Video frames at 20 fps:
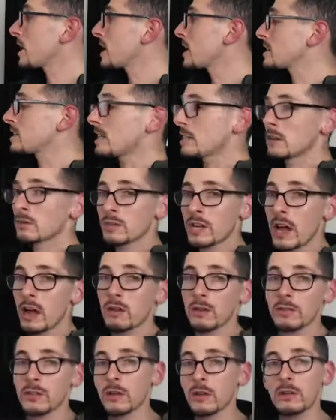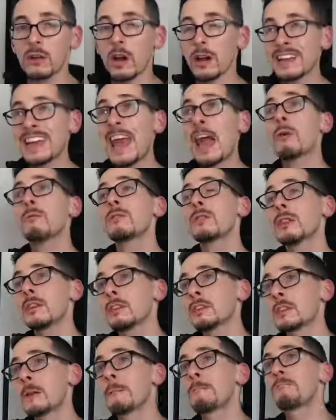I said, there's
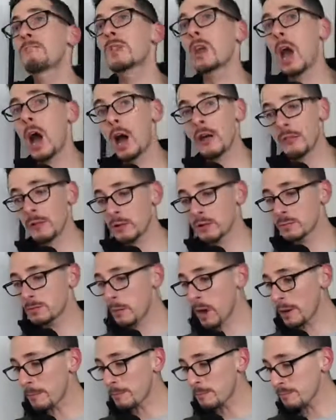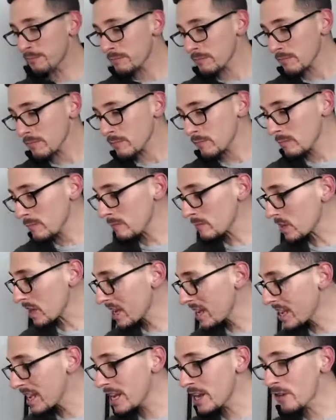countless others, but
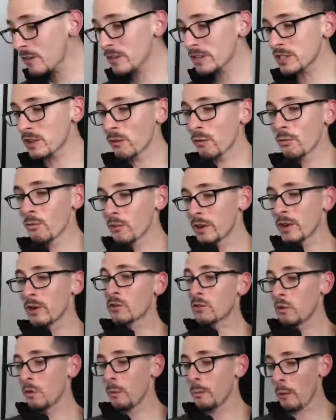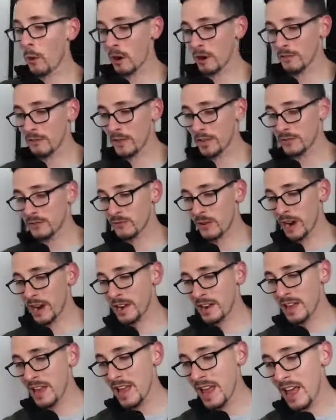here is the real cool part of this, right?
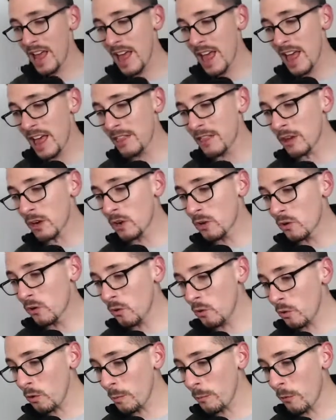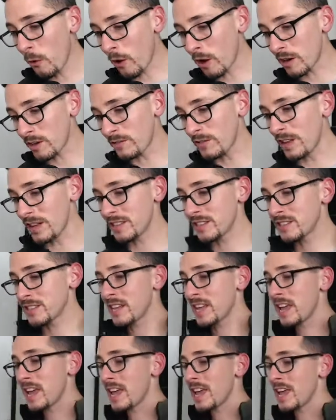The cool part of this
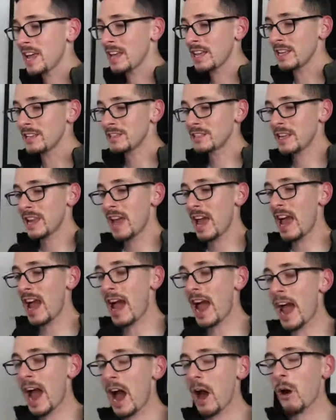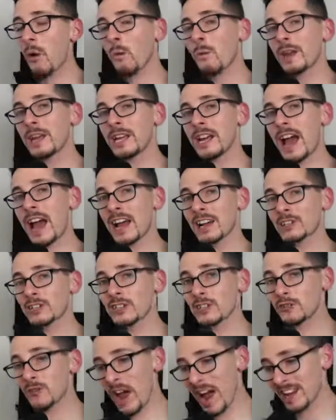is how we can actually
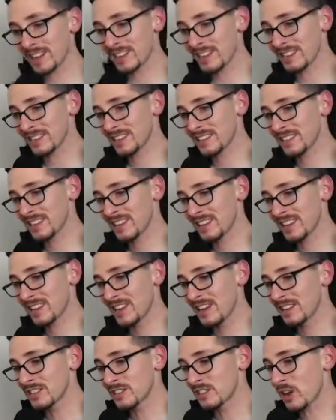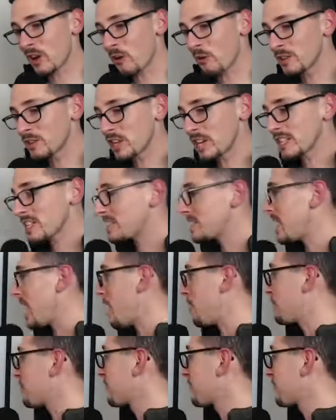track this. So check this out.